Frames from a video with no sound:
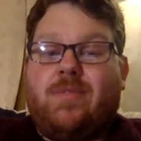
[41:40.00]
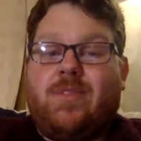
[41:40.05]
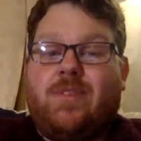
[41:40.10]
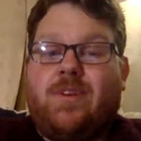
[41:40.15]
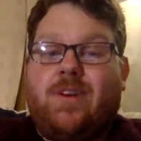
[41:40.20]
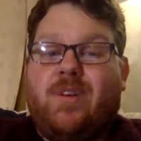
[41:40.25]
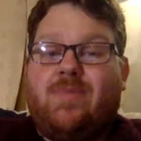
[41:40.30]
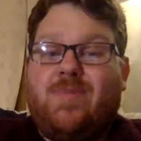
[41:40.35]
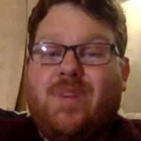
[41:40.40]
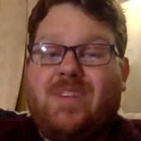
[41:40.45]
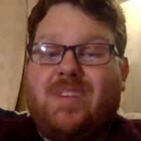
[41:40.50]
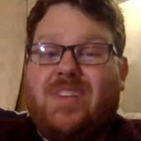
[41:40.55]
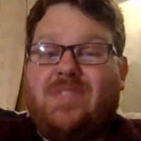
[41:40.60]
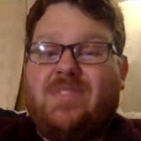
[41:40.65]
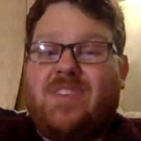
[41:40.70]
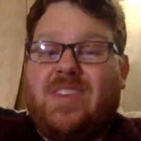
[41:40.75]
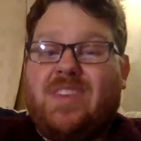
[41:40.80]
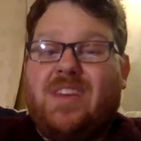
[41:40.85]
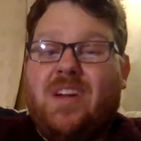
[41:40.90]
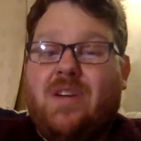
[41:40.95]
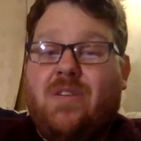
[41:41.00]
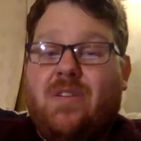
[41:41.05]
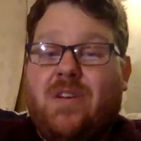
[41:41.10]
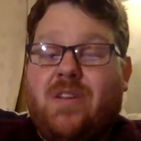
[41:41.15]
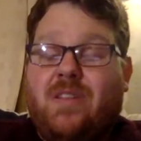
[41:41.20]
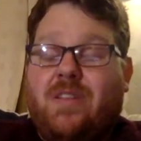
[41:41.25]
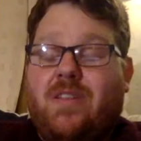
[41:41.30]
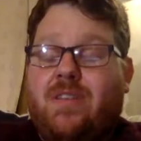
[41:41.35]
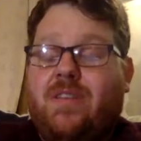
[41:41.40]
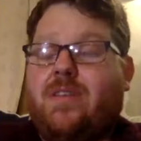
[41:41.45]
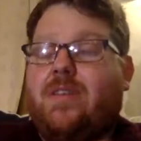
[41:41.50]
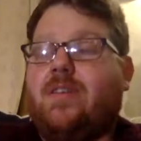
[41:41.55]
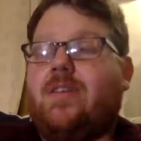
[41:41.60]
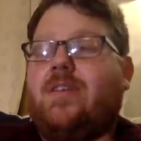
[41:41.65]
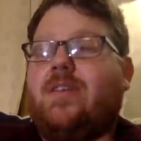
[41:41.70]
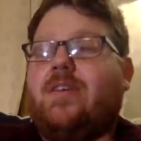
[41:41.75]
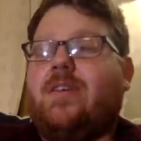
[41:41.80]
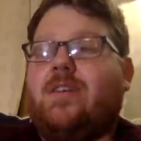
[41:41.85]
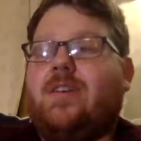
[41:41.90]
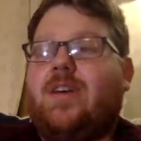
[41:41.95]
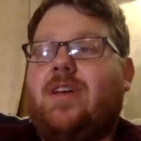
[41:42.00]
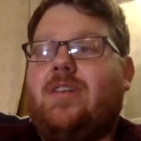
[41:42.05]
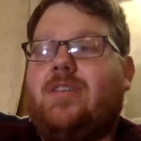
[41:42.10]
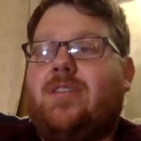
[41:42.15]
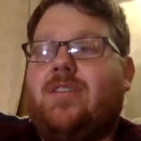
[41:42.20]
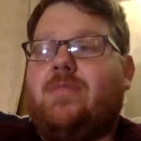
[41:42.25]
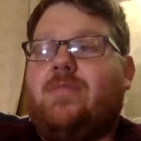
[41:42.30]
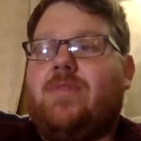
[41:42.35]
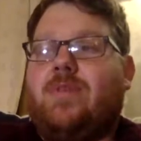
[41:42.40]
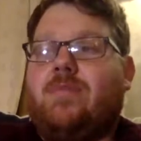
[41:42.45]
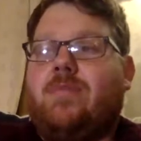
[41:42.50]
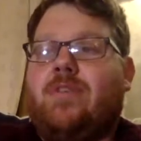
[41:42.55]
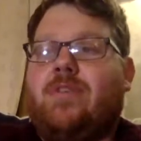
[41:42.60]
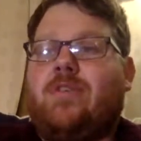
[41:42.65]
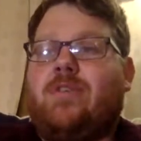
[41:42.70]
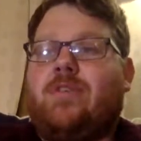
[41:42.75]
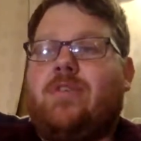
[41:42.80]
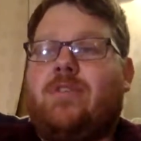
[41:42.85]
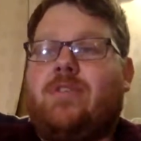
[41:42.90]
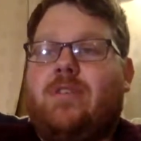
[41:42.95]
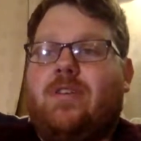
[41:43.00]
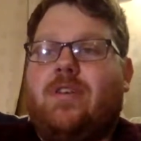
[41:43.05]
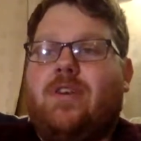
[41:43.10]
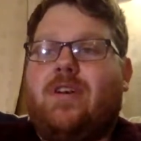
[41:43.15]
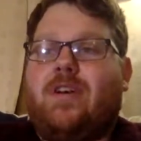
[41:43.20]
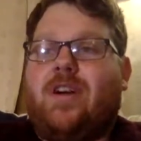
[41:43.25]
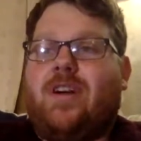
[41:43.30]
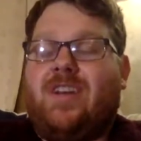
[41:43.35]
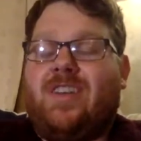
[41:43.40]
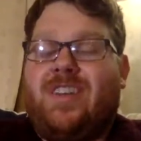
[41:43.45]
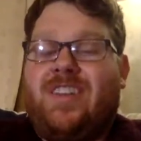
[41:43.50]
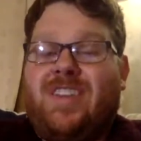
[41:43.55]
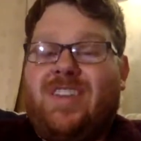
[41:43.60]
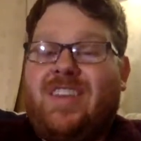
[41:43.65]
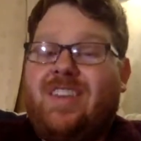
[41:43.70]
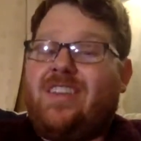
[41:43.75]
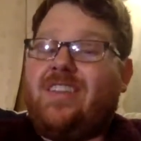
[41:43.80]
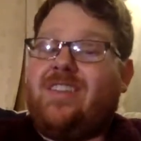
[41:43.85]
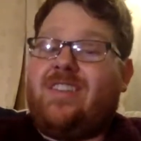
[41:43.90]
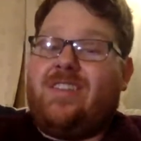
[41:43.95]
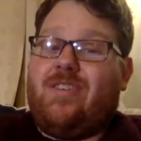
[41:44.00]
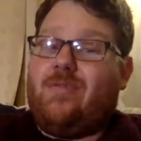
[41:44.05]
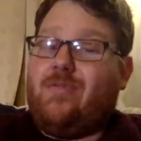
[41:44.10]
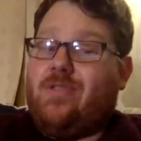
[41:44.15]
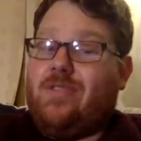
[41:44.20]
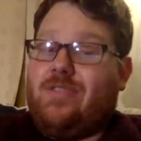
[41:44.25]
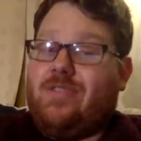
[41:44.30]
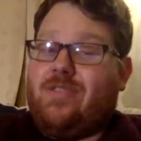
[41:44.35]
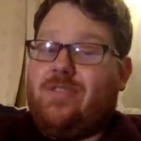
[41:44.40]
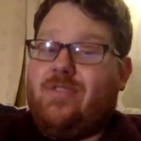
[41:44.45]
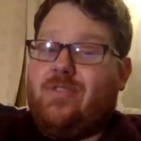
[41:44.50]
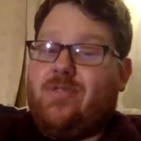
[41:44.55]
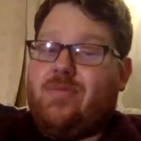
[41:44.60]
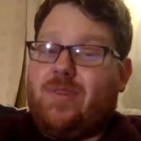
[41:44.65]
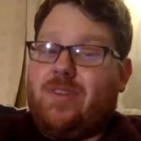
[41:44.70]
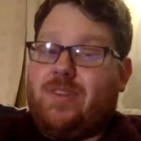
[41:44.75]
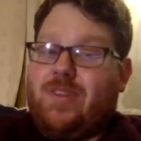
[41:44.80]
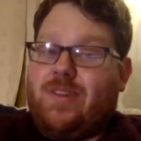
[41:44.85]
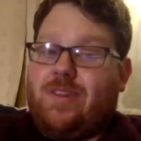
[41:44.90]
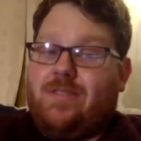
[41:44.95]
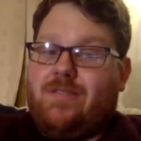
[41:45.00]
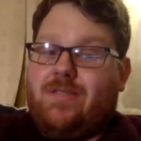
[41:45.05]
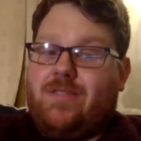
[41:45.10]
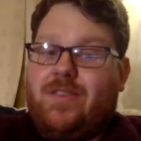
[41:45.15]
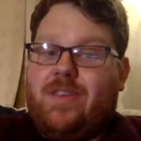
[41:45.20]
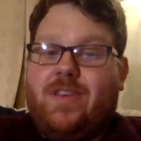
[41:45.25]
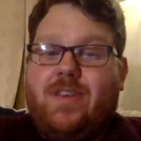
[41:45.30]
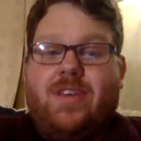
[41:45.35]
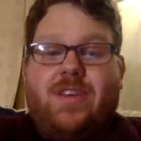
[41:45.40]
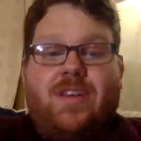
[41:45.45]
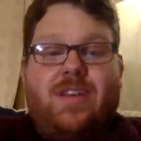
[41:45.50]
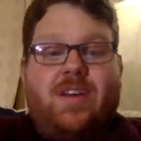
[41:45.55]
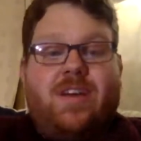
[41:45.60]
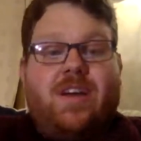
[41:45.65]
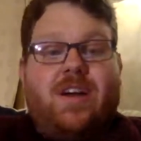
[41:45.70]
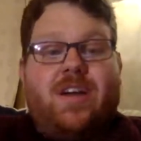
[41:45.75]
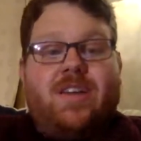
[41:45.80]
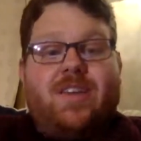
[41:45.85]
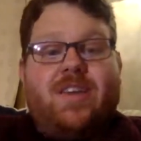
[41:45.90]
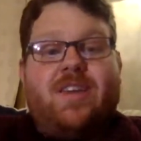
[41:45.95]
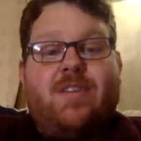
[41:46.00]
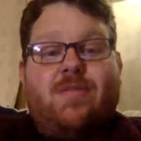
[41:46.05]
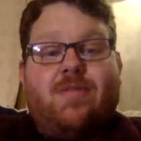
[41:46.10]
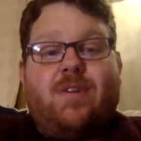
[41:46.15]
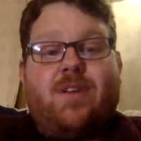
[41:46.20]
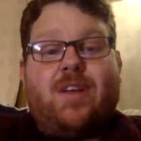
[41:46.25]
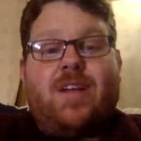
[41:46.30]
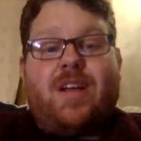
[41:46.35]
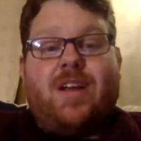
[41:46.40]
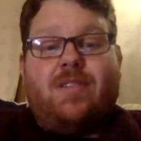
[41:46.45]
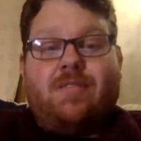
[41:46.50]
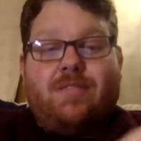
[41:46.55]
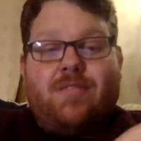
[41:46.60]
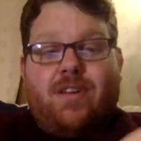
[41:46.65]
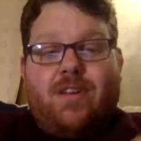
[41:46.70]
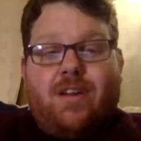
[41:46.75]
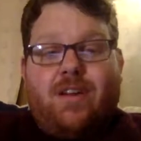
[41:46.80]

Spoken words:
got a massive ego or anything. It's simply because I didn't know what to call myself. I didn't want to have